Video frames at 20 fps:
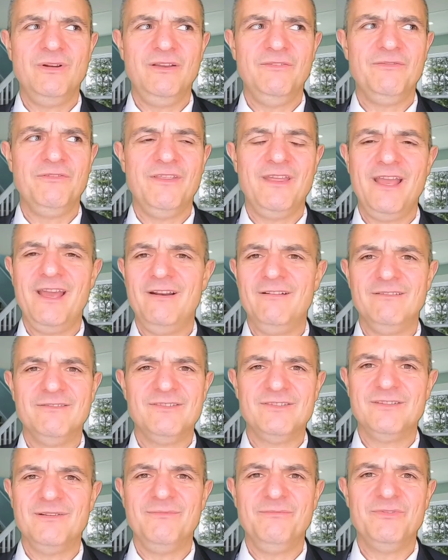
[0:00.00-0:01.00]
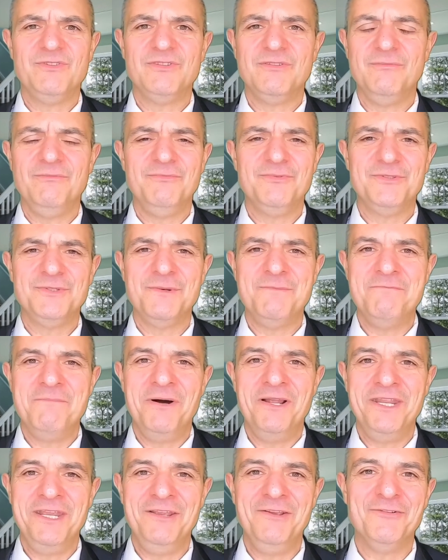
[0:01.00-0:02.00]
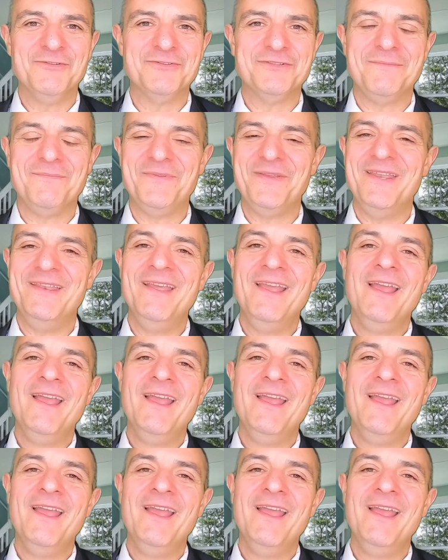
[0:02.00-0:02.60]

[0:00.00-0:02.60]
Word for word: for that or some, some, some money or something.